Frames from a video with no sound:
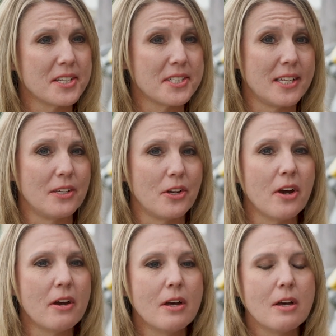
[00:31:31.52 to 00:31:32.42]
a
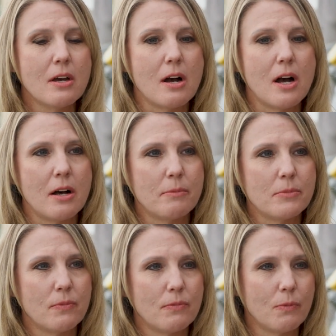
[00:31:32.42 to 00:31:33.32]
senior,
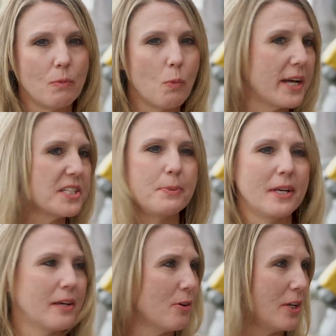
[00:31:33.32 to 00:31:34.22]
um, wise
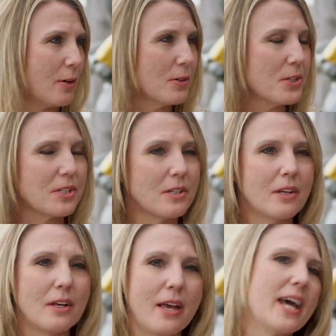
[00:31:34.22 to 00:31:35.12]
beyond her years
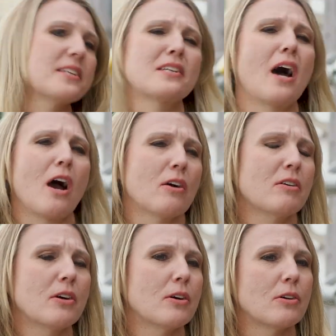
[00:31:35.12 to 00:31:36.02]
as
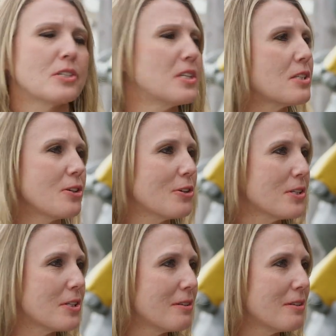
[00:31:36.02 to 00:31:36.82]
are her sisters.